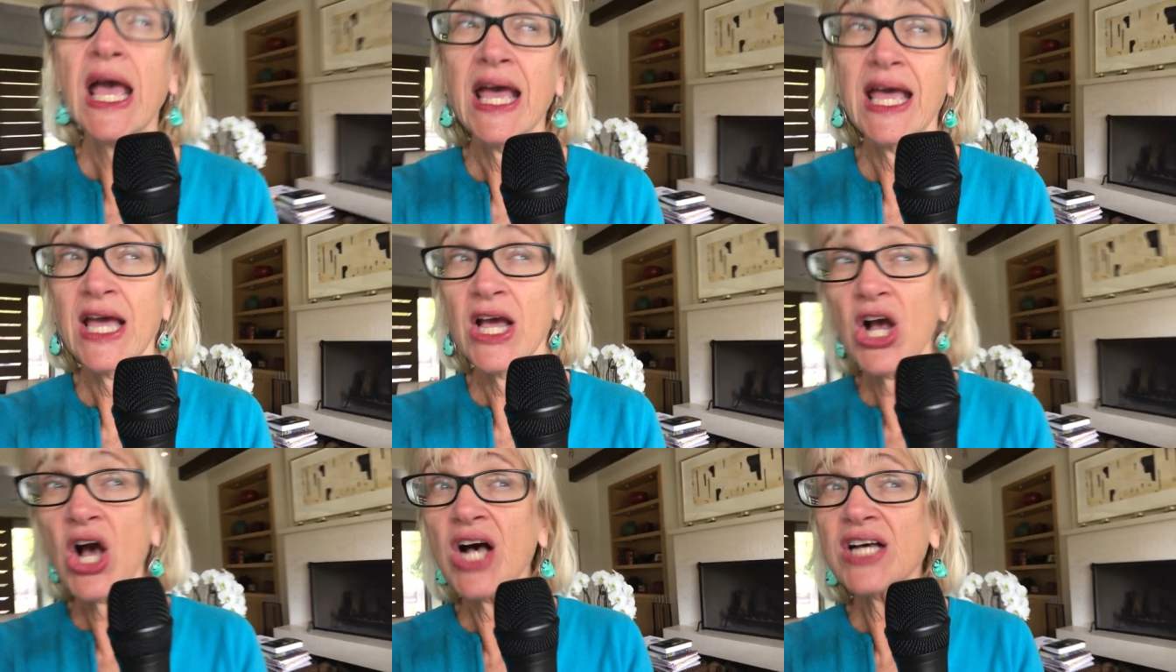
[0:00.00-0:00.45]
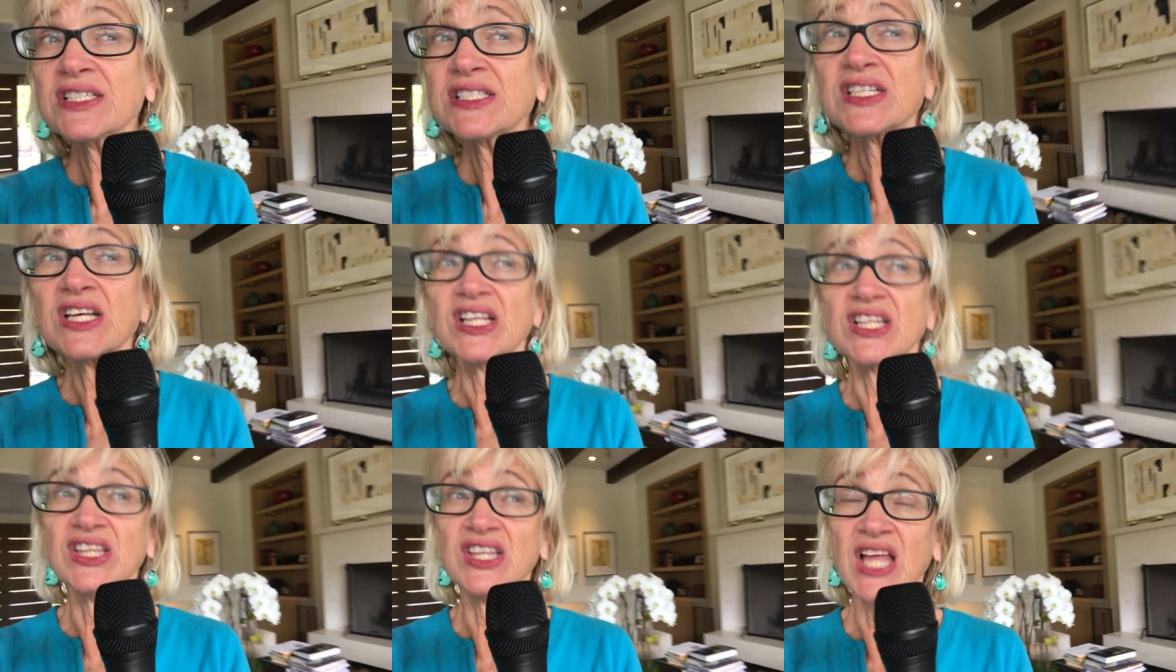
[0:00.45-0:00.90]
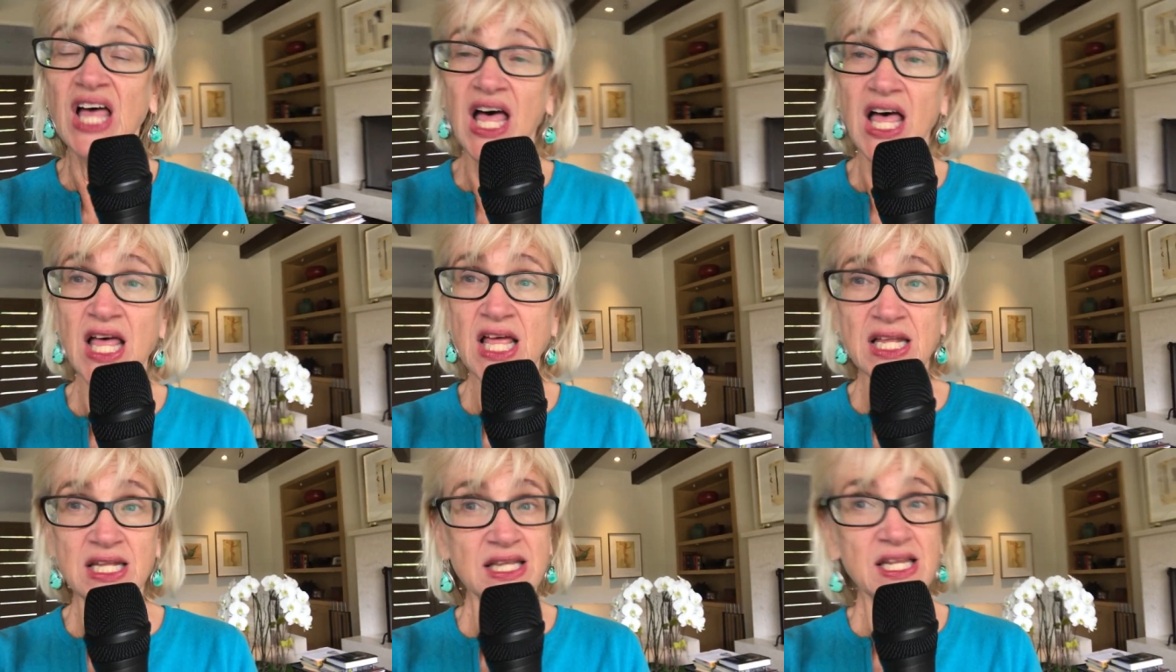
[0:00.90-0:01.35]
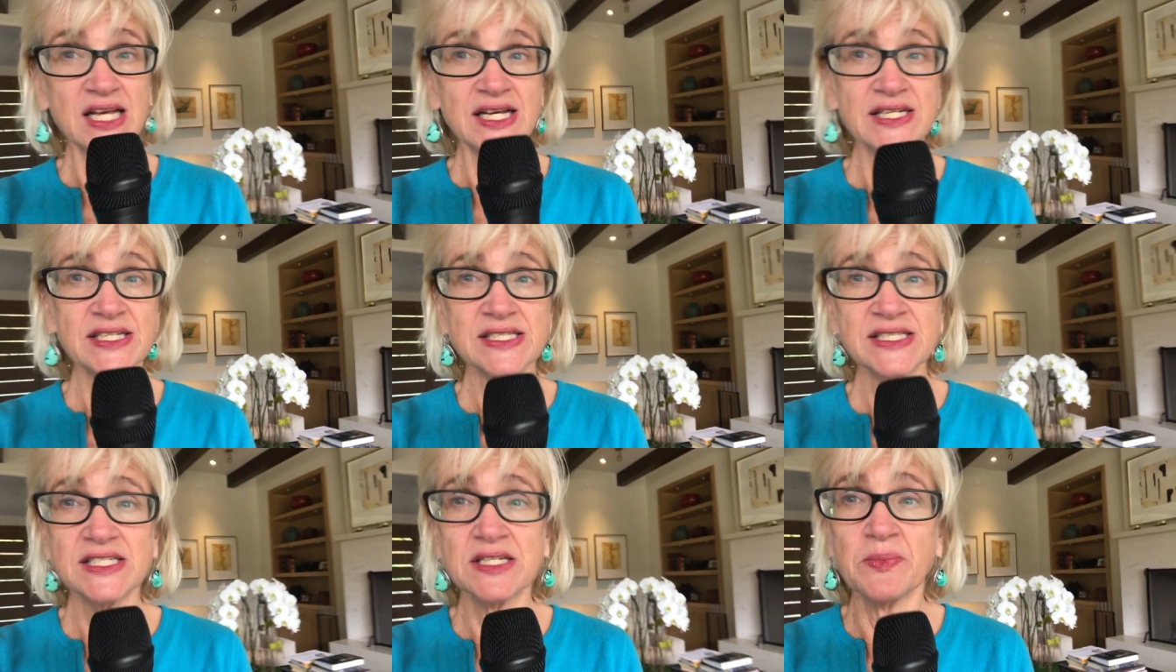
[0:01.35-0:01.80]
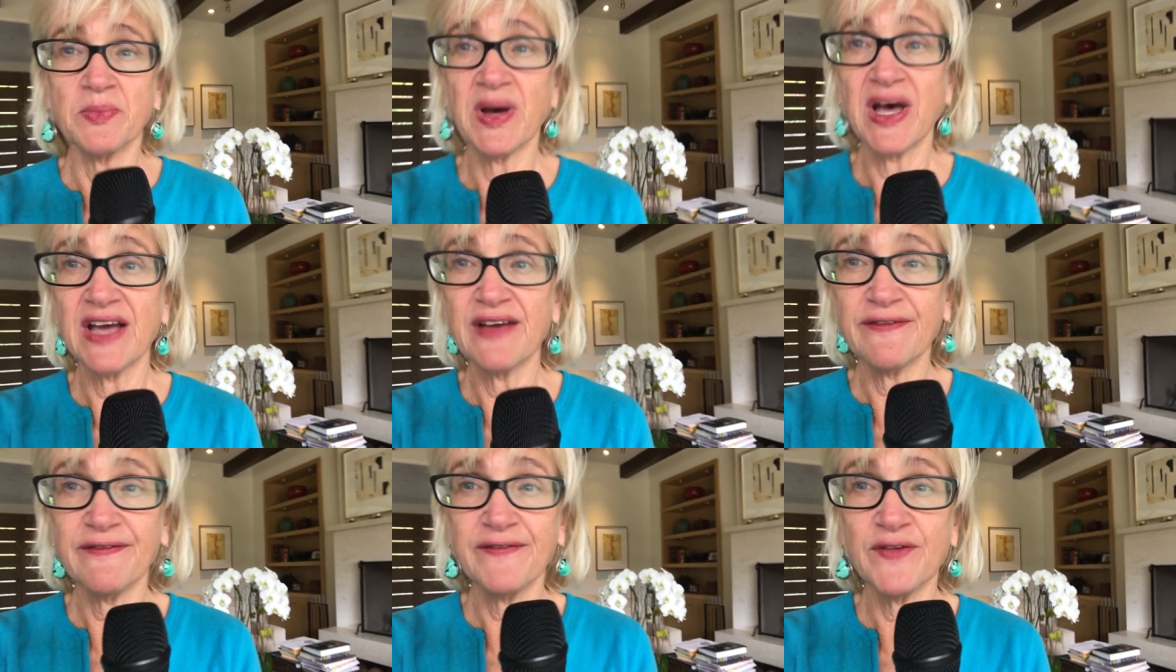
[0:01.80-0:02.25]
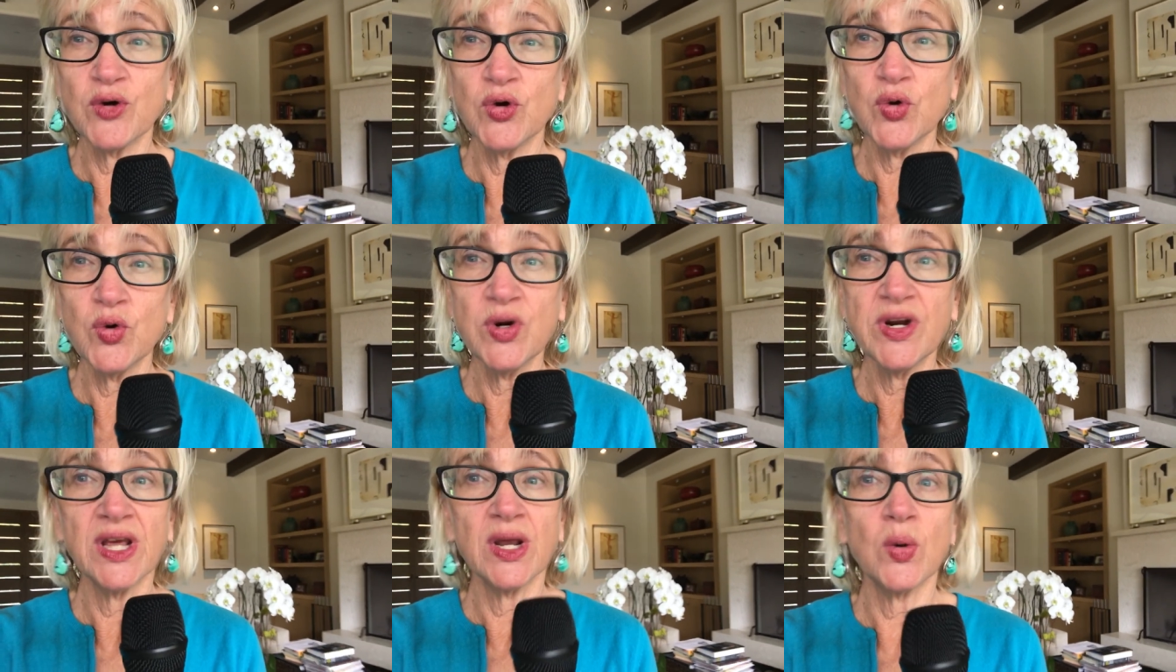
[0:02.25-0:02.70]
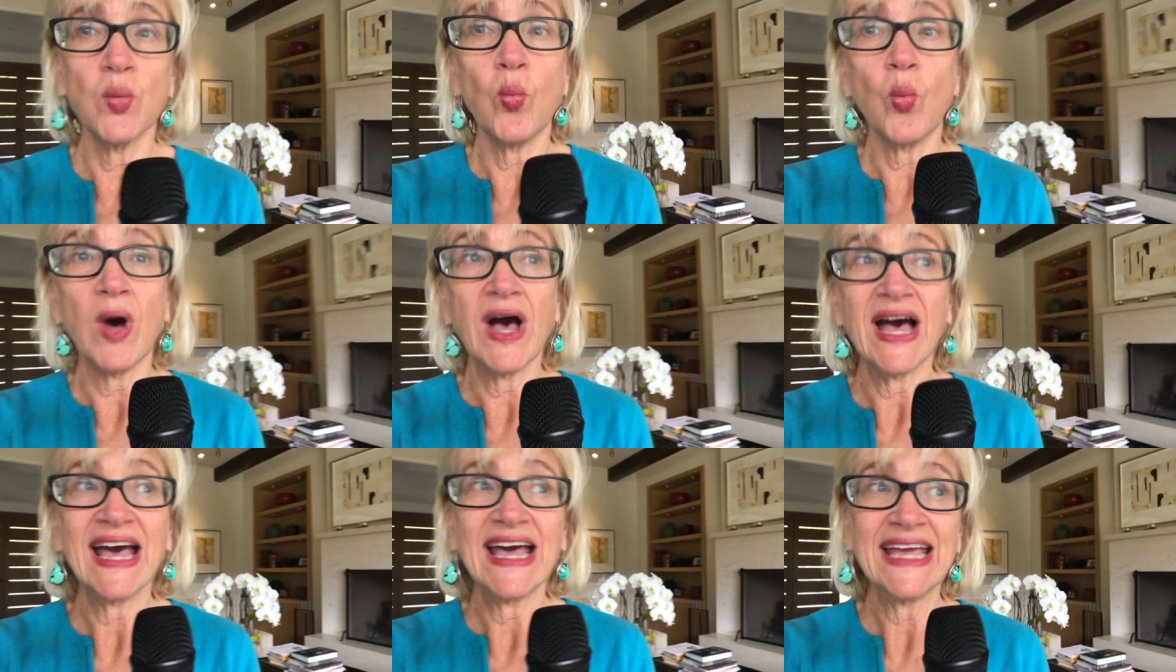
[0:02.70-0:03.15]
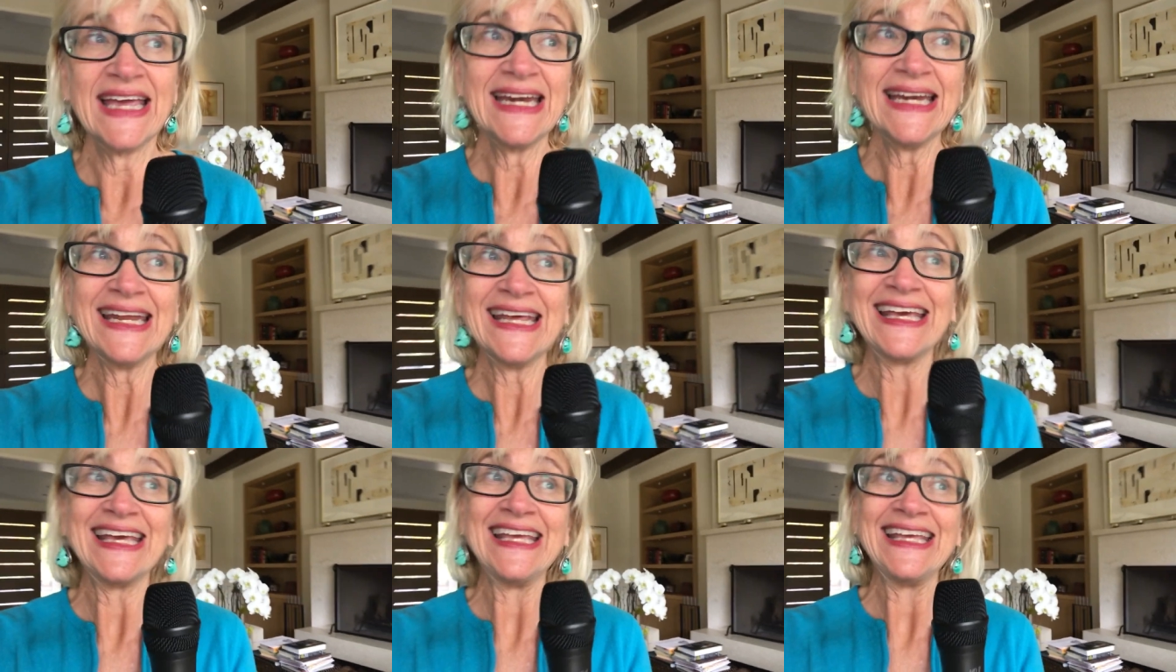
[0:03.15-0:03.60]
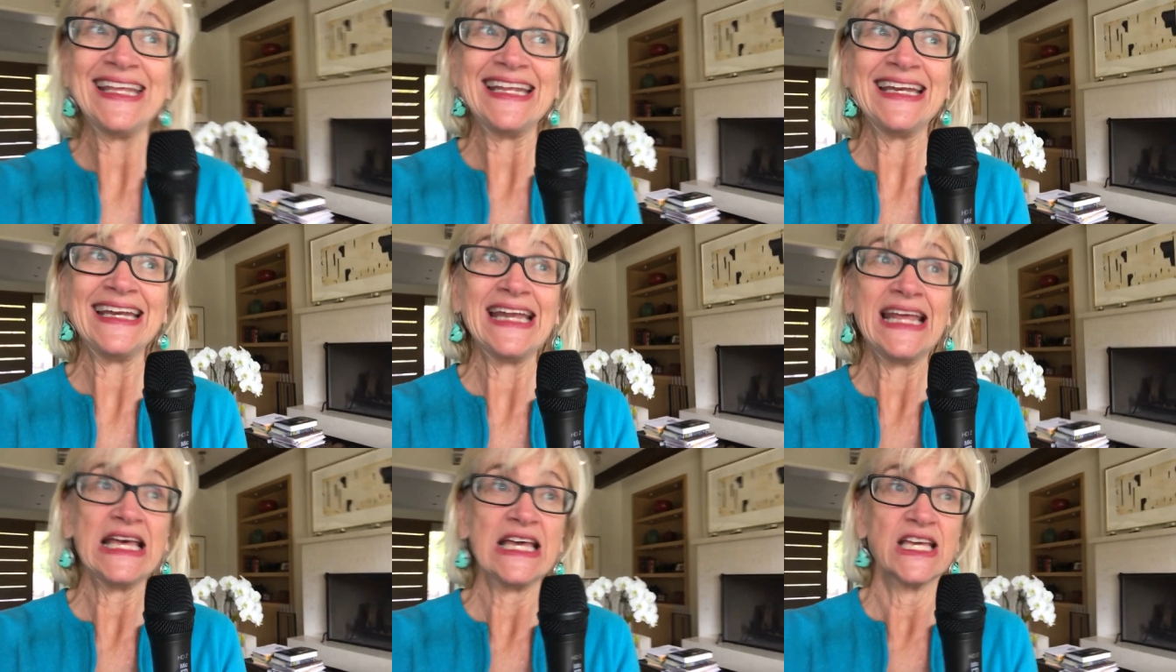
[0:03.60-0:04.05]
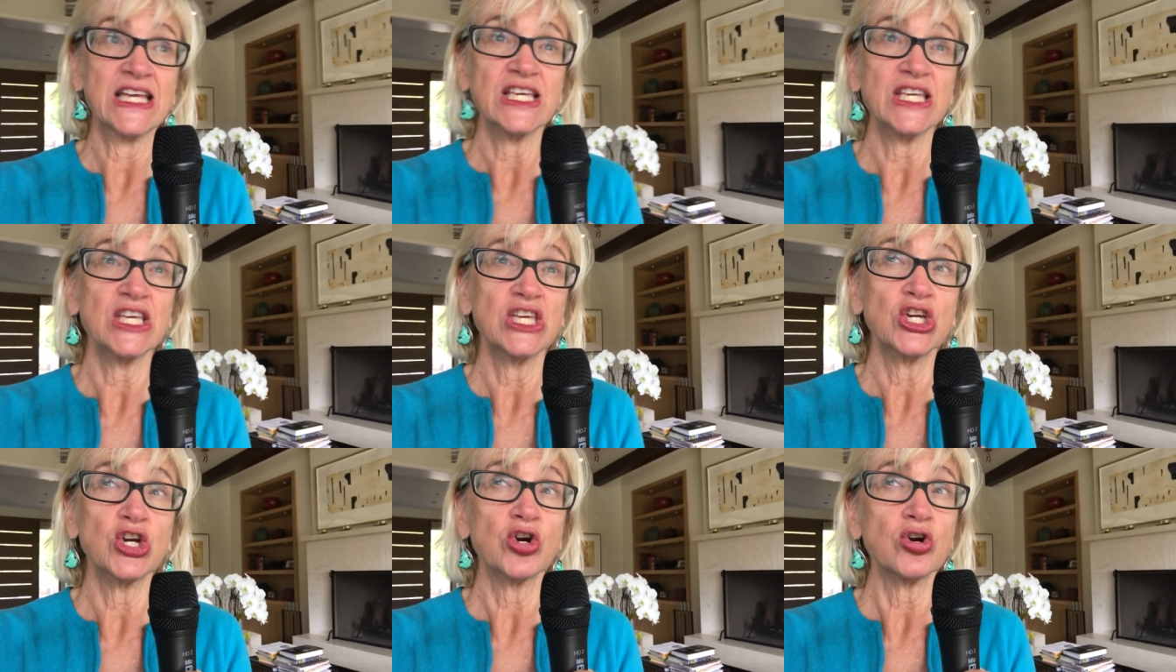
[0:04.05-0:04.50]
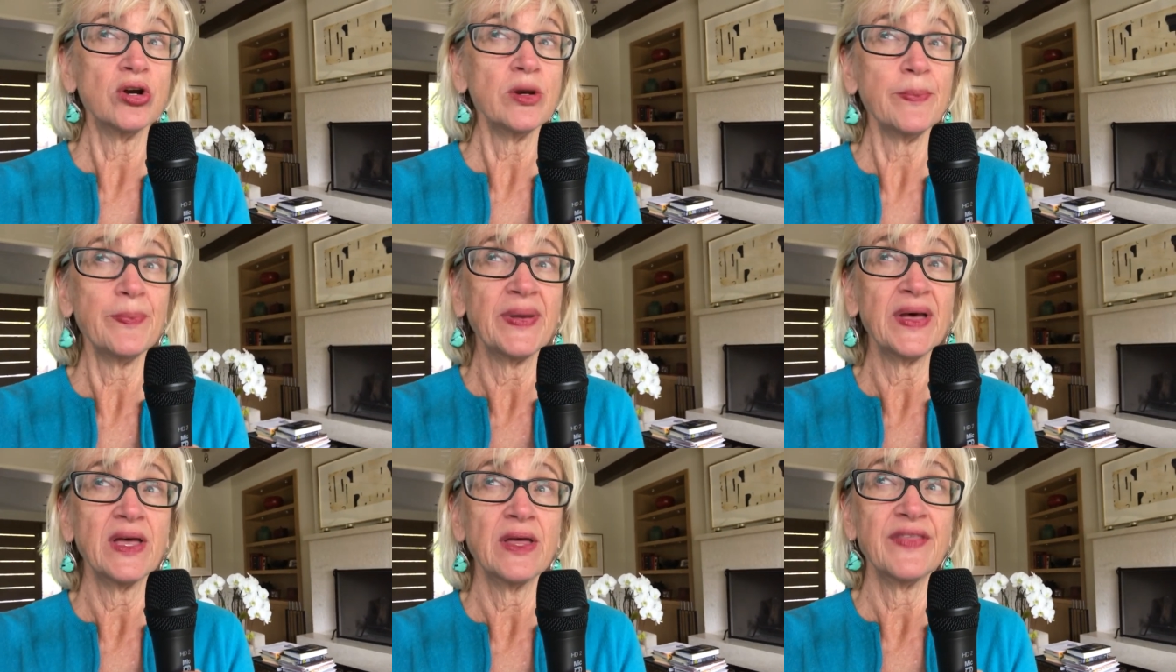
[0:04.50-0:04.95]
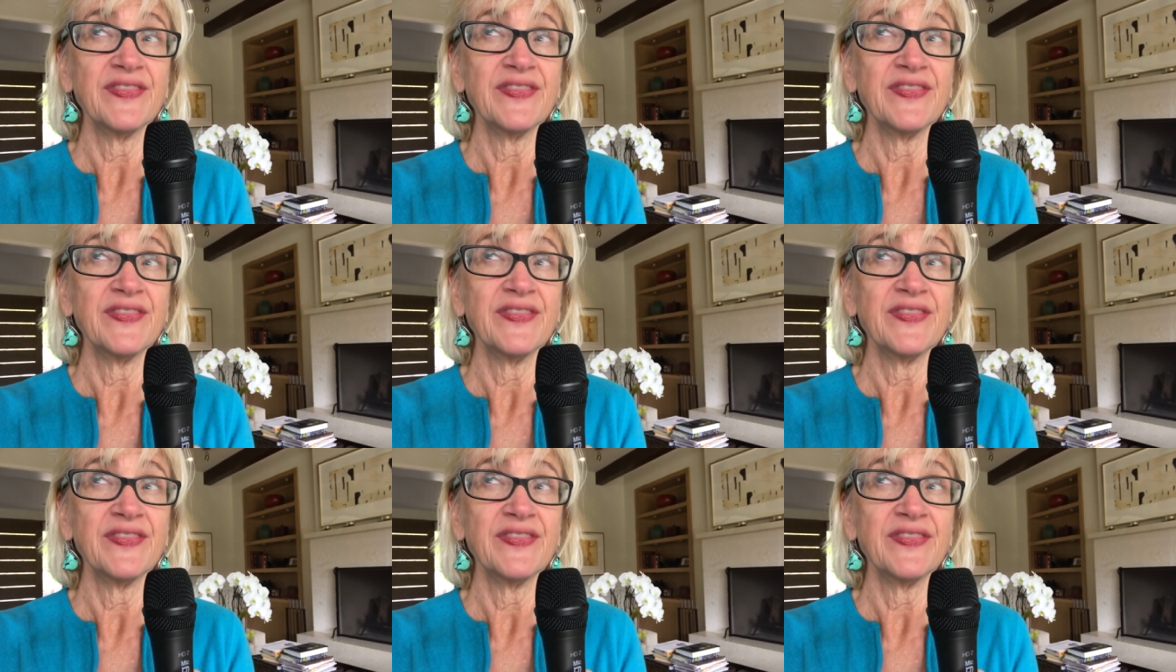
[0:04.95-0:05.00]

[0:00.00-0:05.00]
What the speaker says: it costs a lot less to buy food and wine in Europe